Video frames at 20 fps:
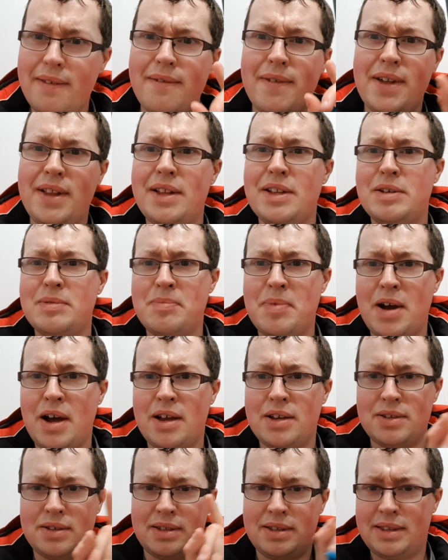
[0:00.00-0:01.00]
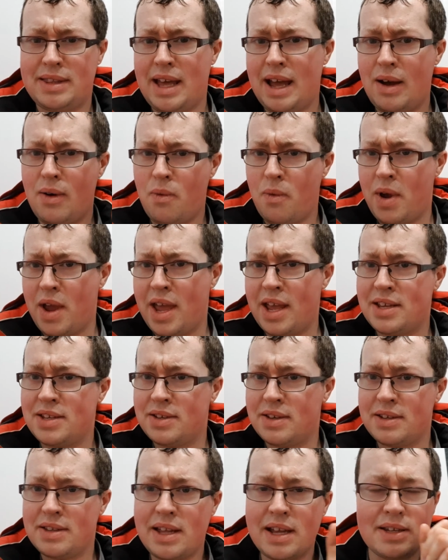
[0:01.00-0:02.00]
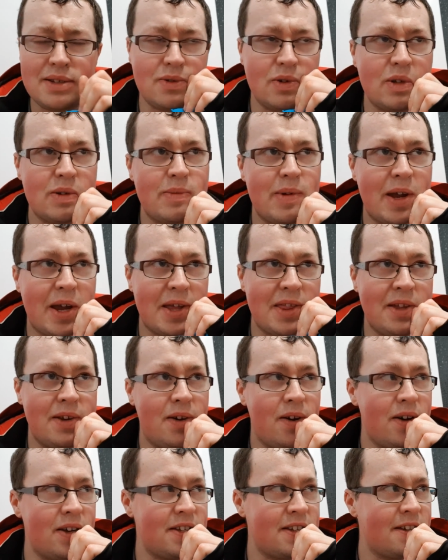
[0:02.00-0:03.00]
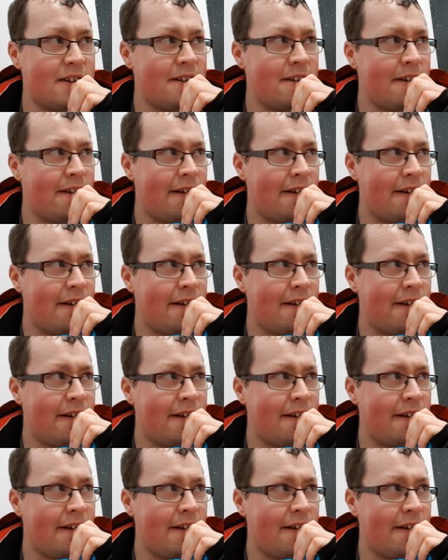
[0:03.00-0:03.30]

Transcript: Village bar's that way, so that's what's making the noise.